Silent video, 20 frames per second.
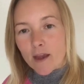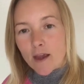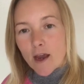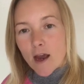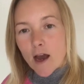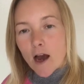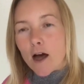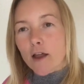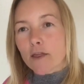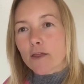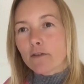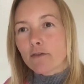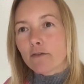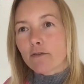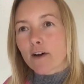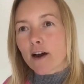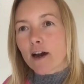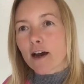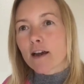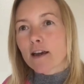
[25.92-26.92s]
And the
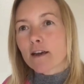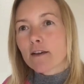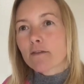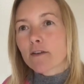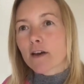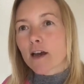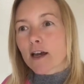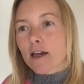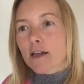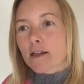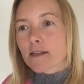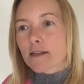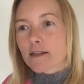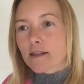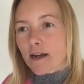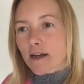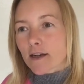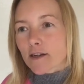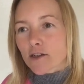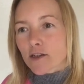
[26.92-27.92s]
five
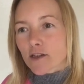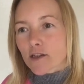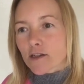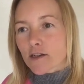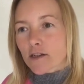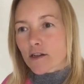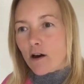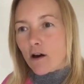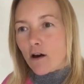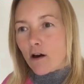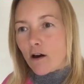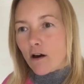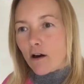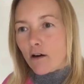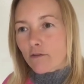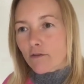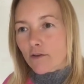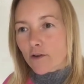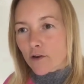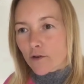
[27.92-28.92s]
stages
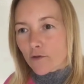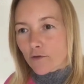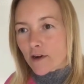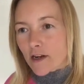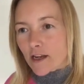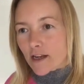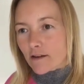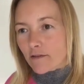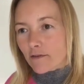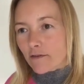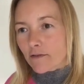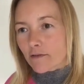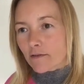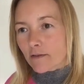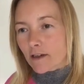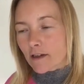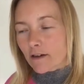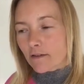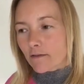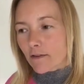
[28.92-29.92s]
of grief
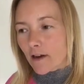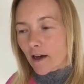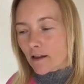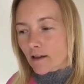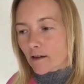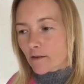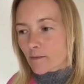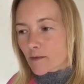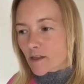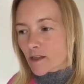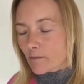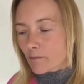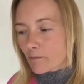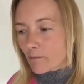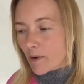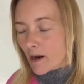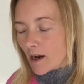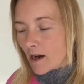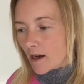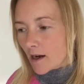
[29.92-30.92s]
developed
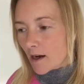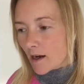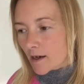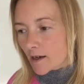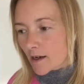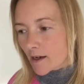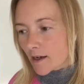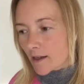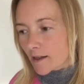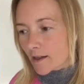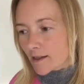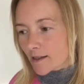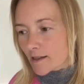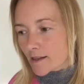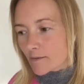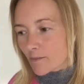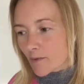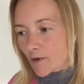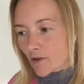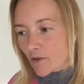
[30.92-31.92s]
by
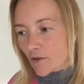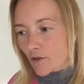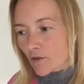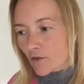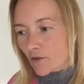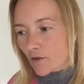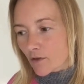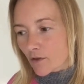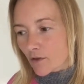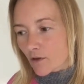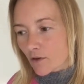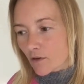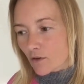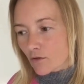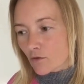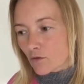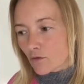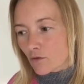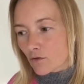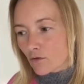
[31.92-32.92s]
Elizabeth
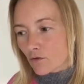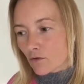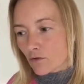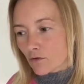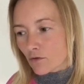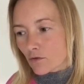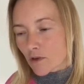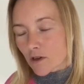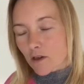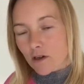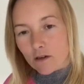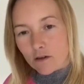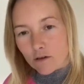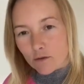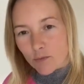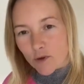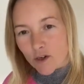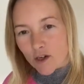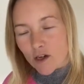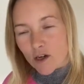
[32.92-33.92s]

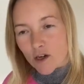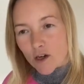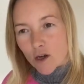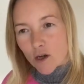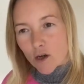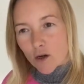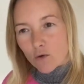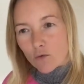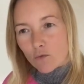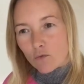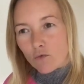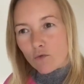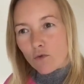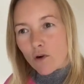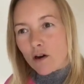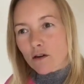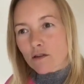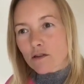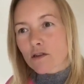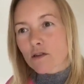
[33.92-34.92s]
Kubler-Ross,
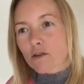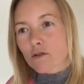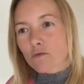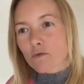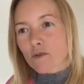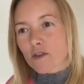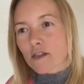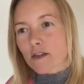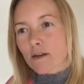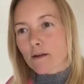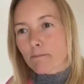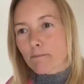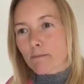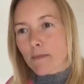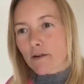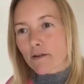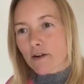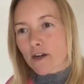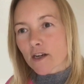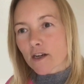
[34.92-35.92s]
who was an
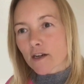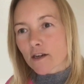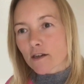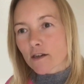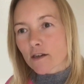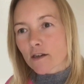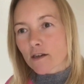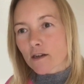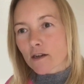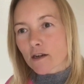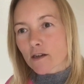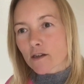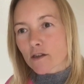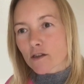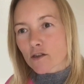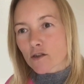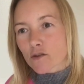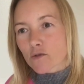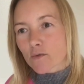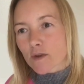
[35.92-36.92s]

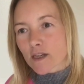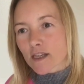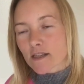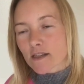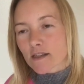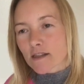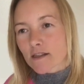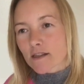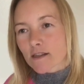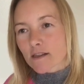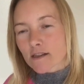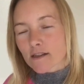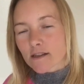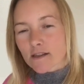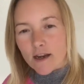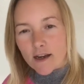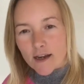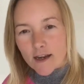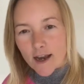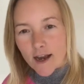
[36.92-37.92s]
American-Swiss
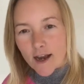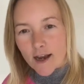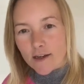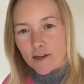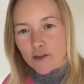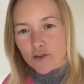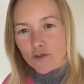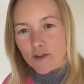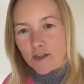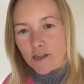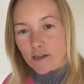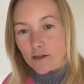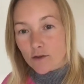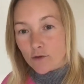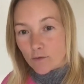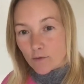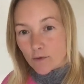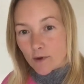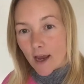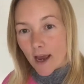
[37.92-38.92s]
psychiatrist
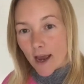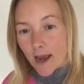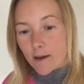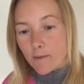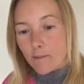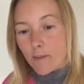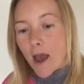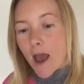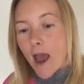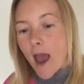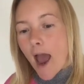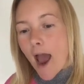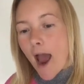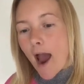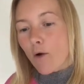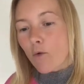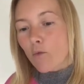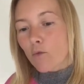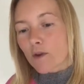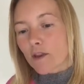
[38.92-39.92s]
who came
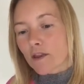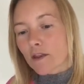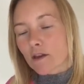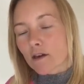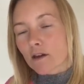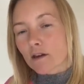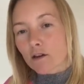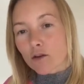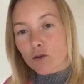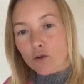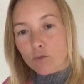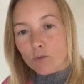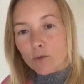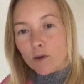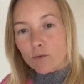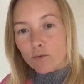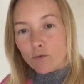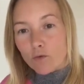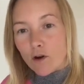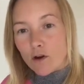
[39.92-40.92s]
out with the
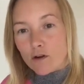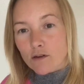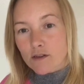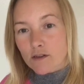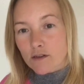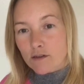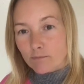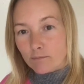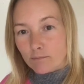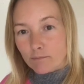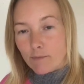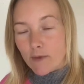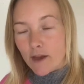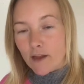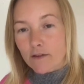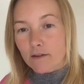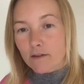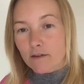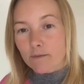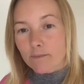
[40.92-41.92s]
Kubler-Ross
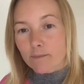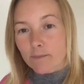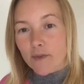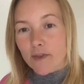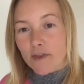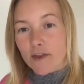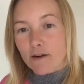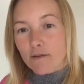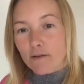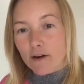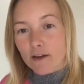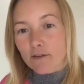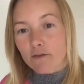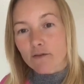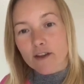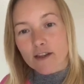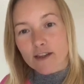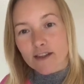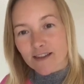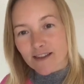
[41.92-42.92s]
method theory
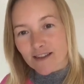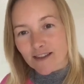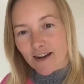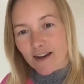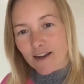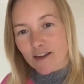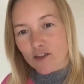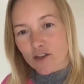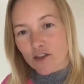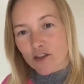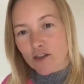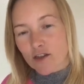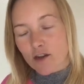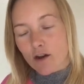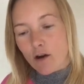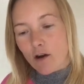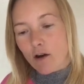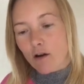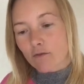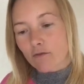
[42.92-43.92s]
for the stages
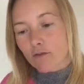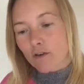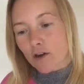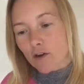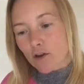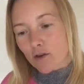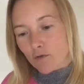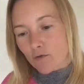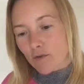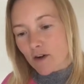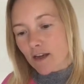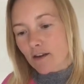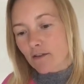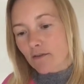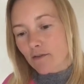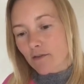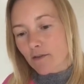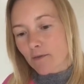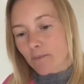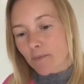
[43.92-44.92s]
of
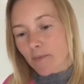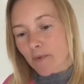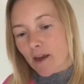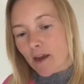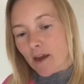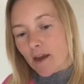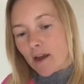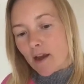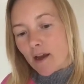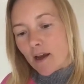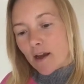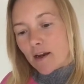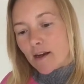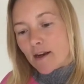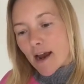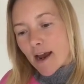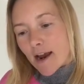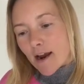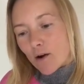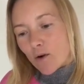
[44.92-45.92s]
grief.
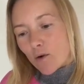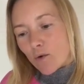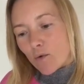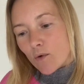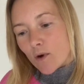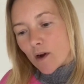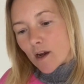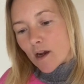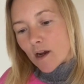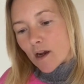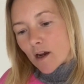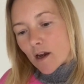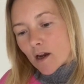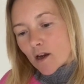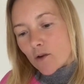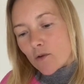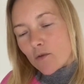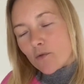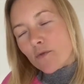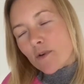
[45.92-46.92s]
Now,
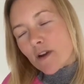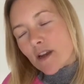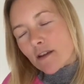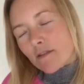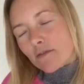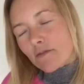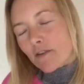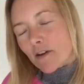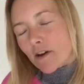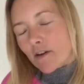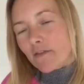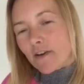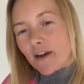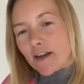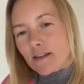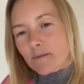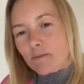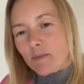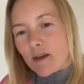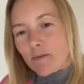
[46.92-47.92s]
grief
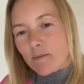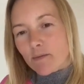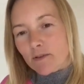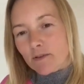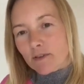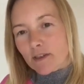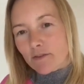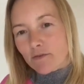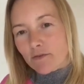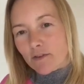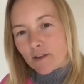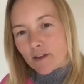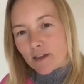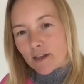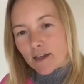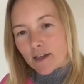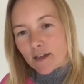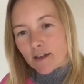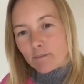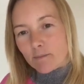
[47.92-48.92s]
affects people
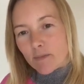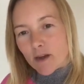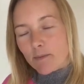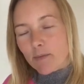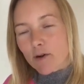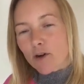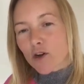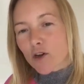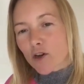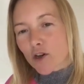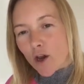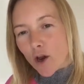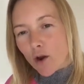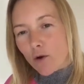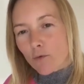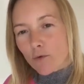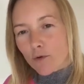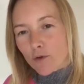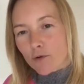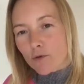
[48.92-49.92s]
differently, and people can
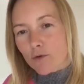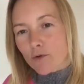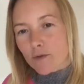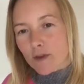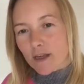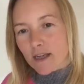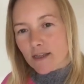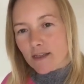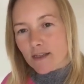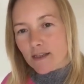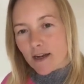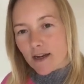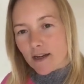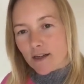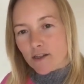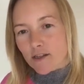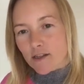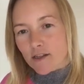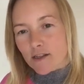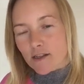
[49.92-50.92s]
go through these
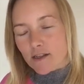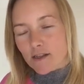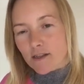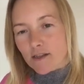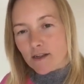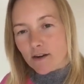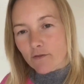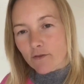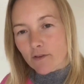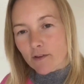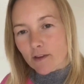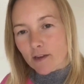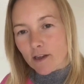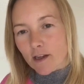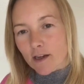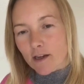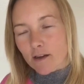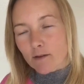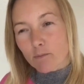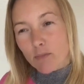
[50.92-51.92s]
stages
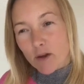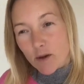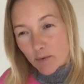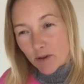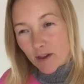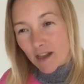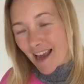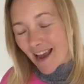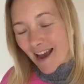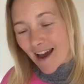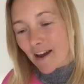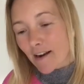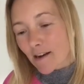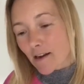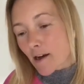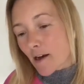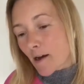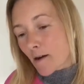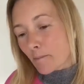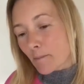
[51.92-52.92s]
differently, and people
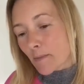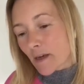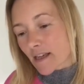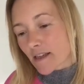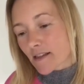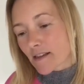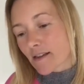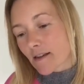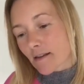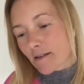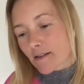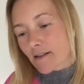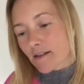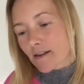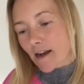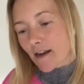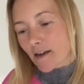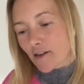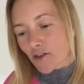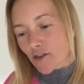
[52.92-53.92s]
can miss
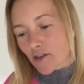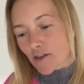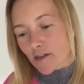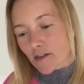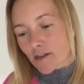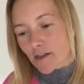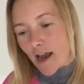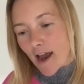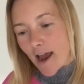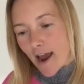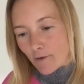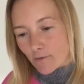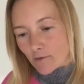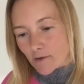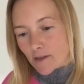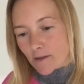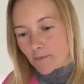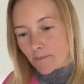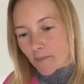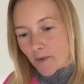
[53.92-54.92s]
stages
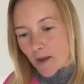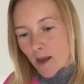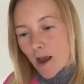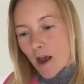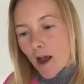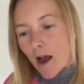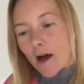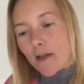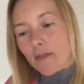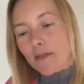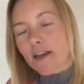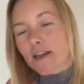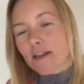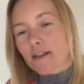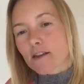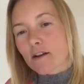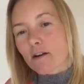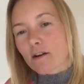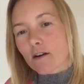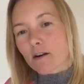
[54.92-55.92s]
out. And
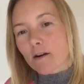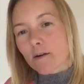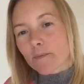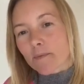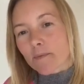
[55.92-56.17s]
these are